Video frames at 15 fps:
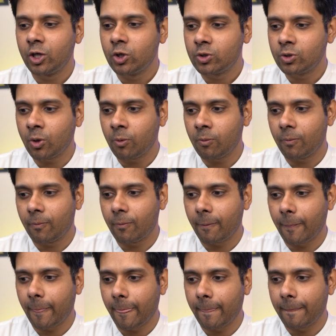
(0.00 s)
So
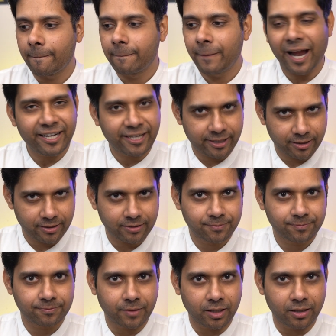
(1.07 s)
that
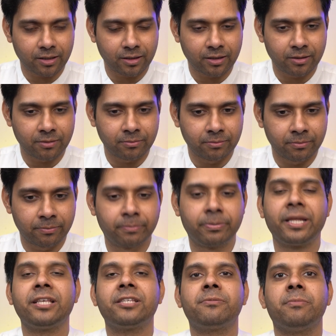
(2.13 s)
um,
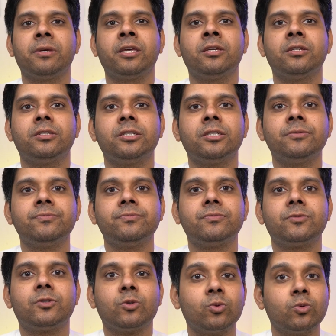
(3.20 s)
brings me
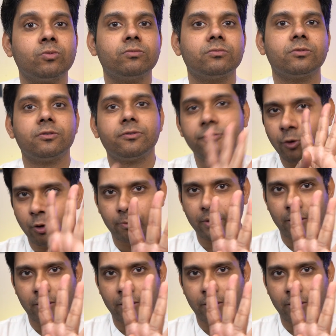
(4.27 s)
to four